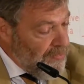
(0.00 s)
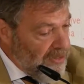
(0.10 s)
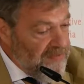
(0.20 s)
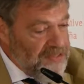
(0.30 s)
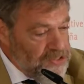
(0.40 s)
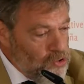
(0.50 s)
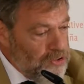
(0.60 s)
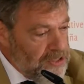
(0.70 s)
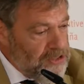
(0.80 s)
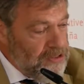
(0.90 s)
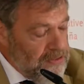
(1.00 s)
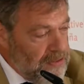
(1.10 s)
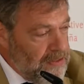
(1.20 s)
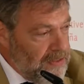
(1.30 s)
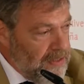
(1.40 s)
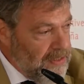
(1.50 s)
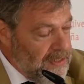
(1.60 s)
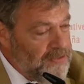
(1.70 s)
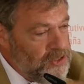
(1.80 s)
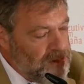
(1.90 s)
previsiones.
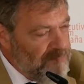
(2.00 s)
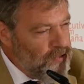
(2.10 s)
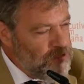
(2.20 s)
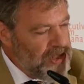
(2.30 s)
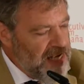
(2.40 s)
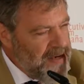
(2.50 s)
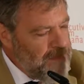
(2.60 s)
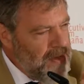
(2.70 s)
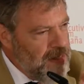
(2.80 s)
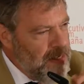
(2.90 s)
Now, this is the first time.